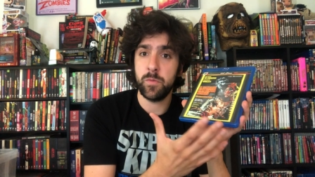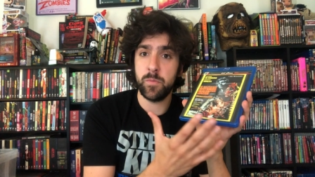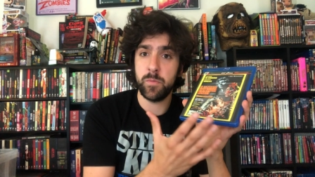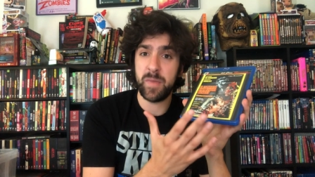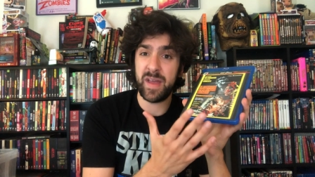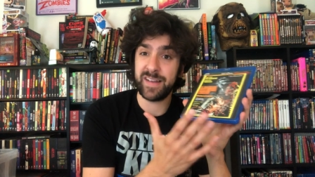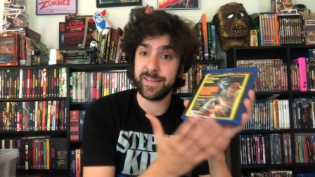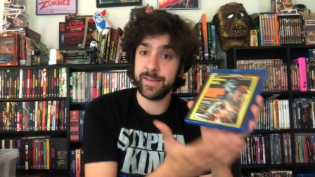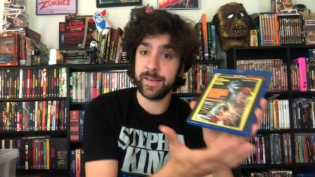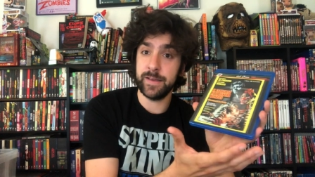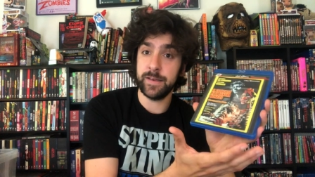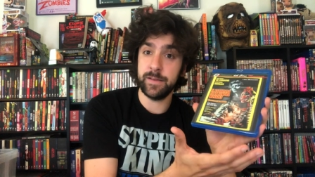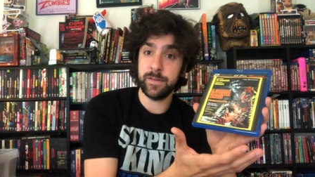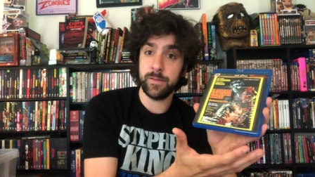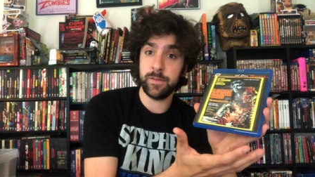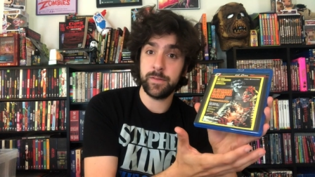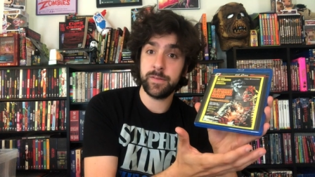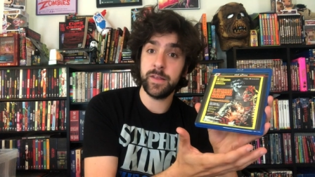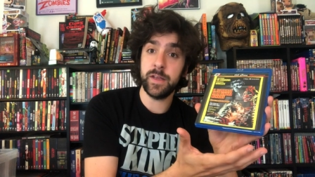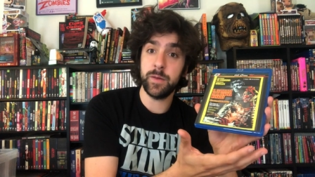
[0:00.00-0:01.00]

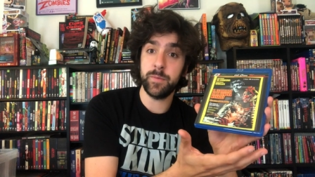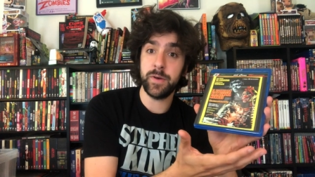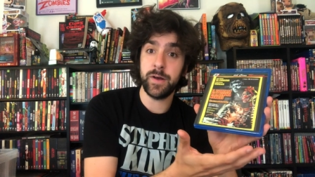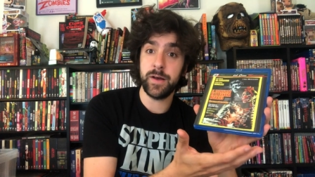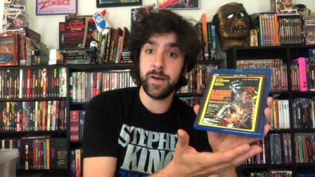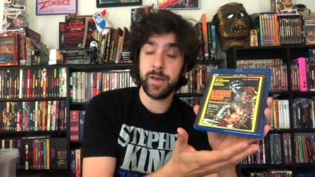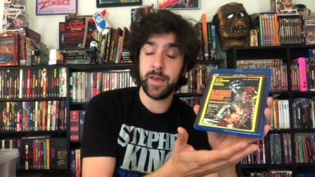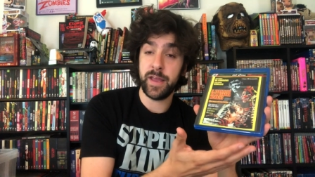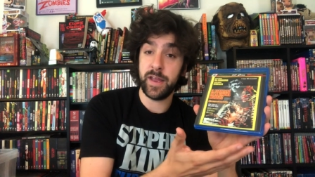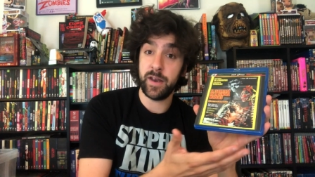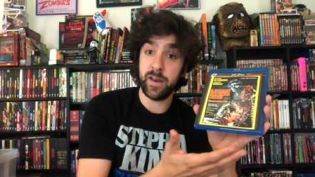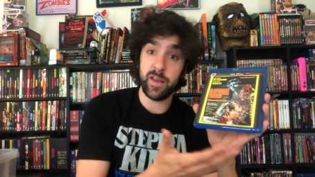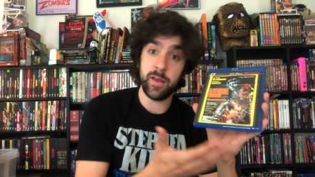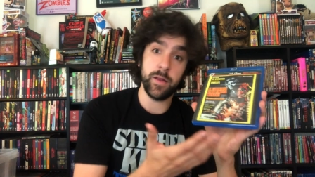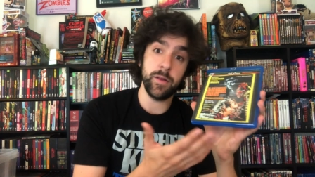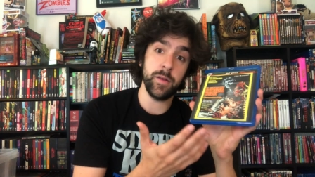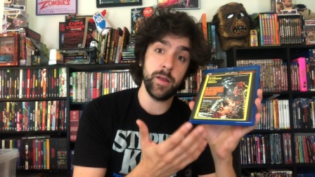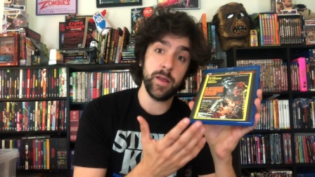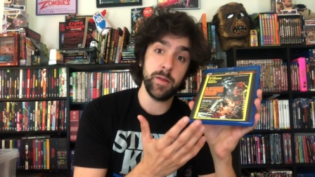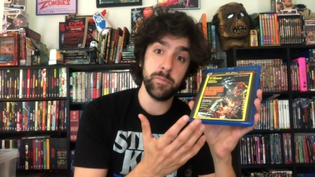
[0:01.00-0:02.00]
mexican cinema and,
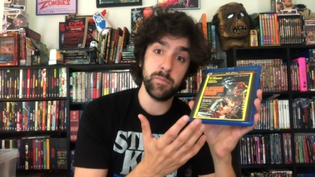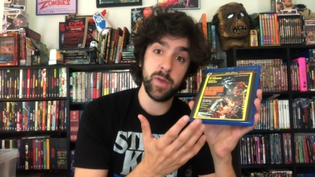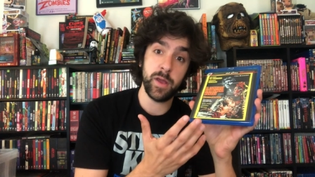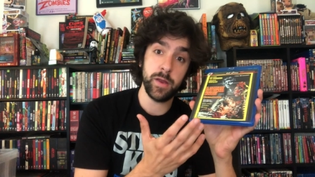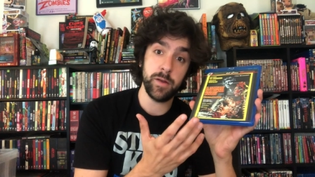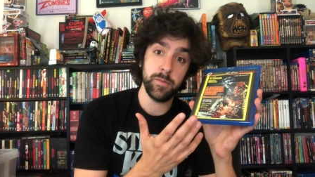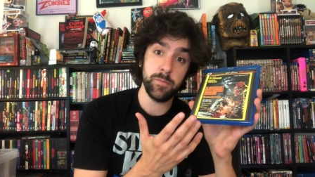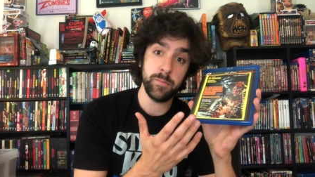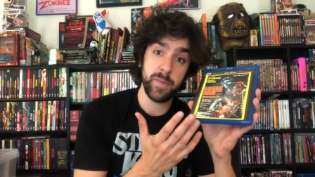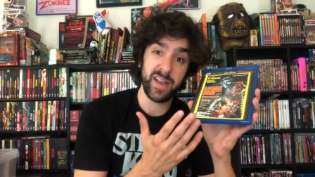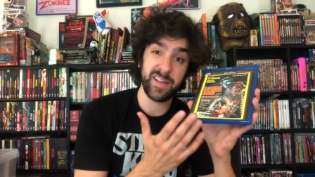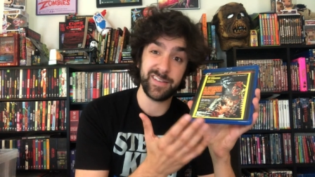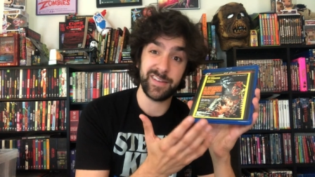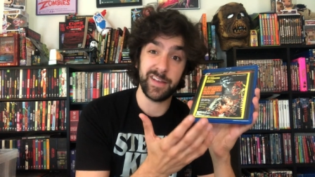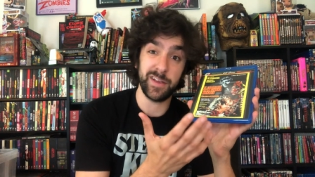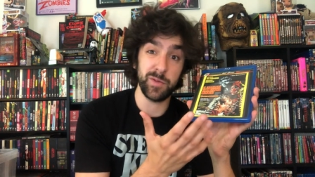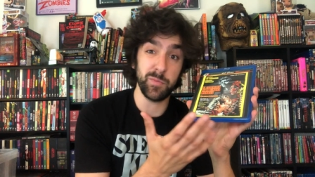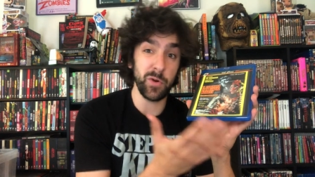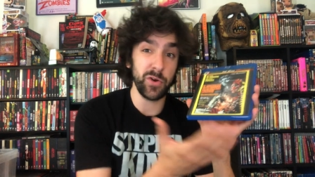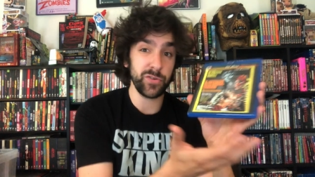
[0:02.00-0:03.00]
and, and, and
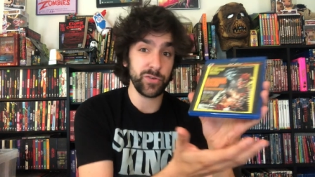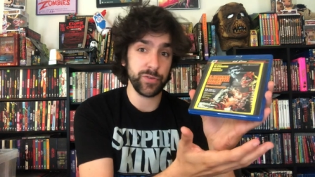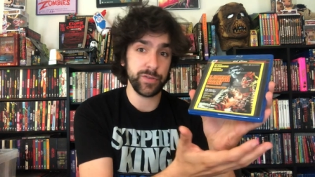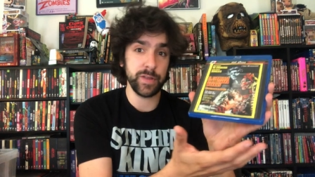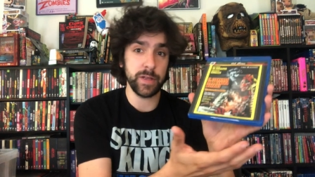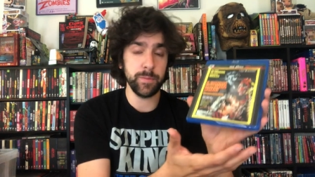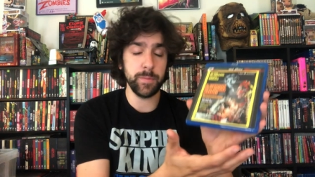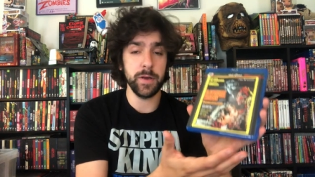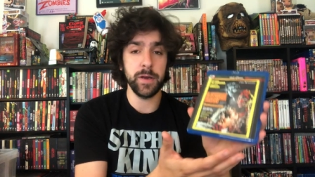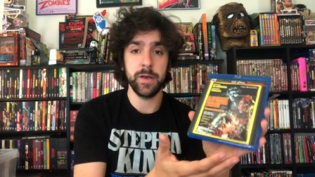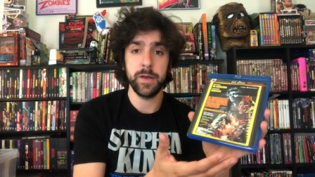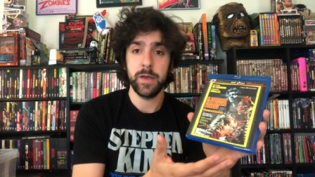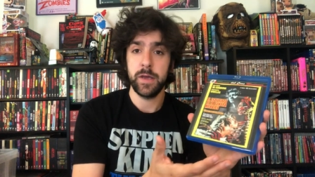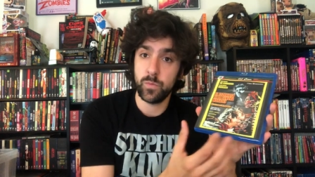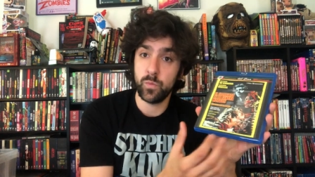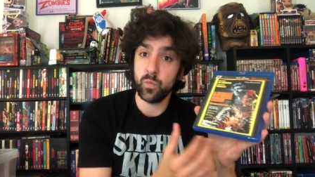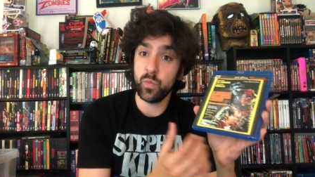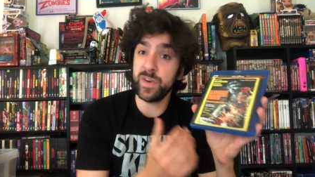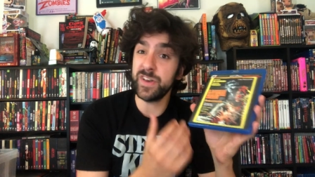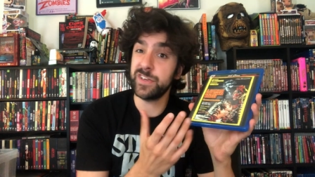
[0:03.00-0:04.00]
mexican commercial cinema
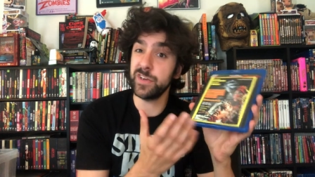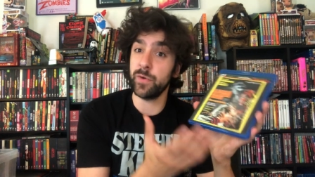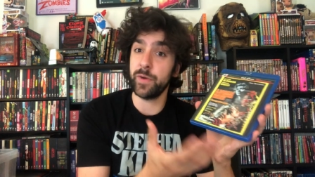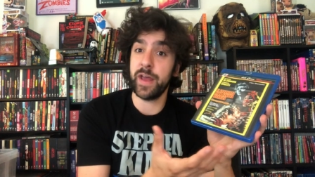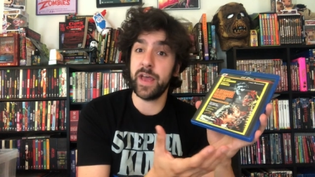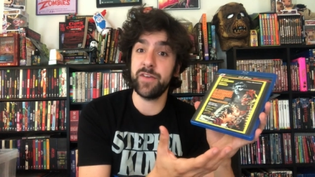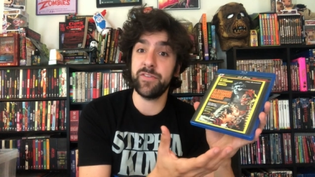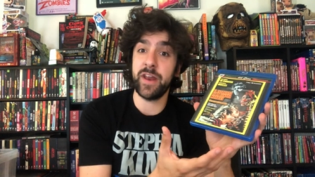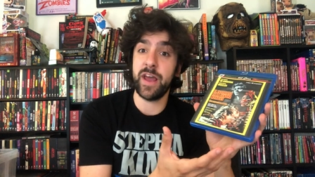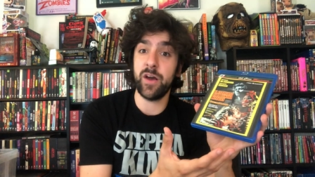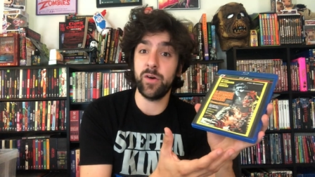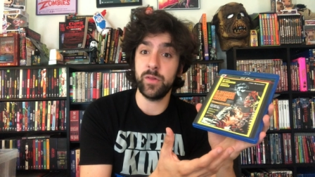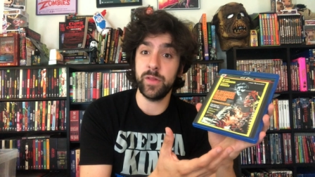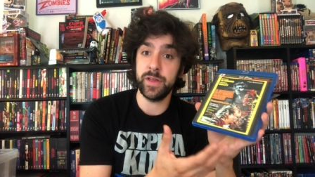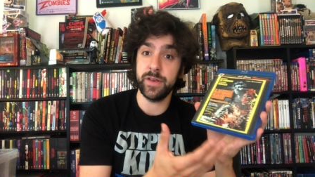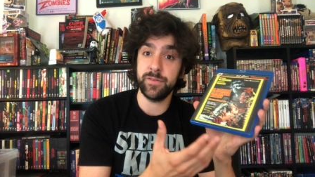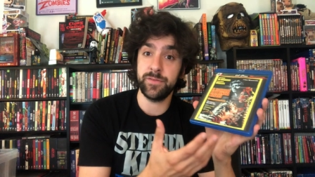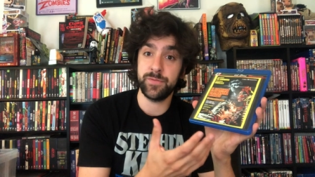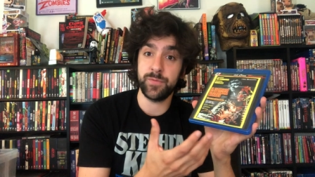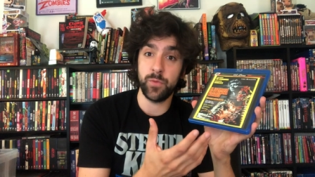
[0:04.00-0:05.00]
we don't have an
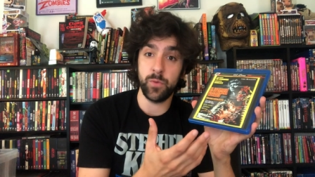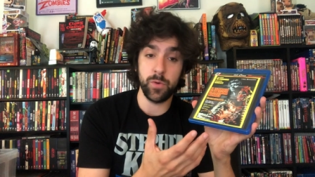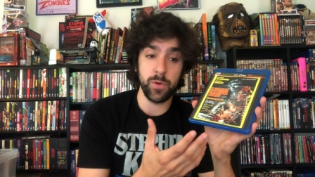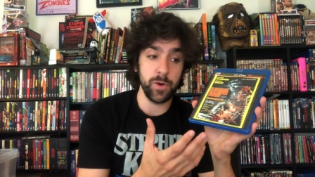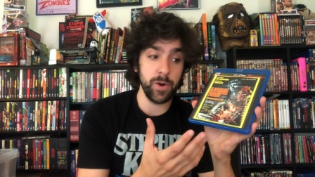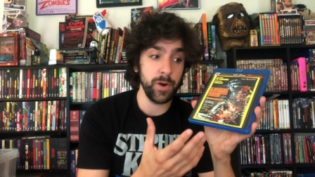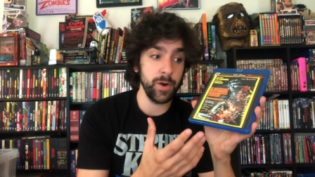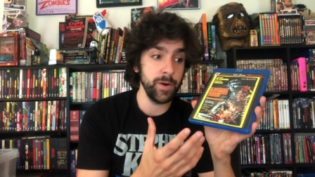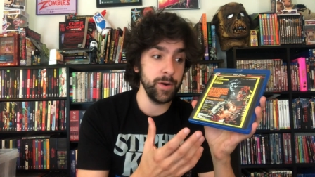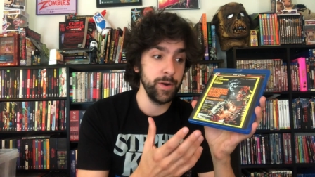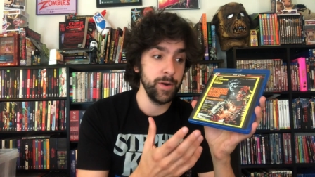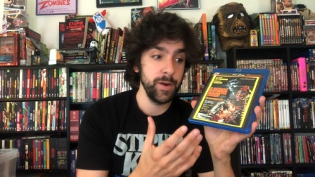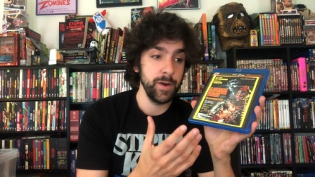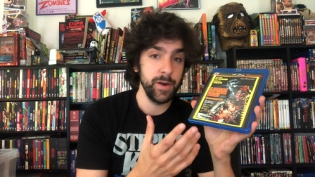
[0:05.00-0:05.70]
outlet for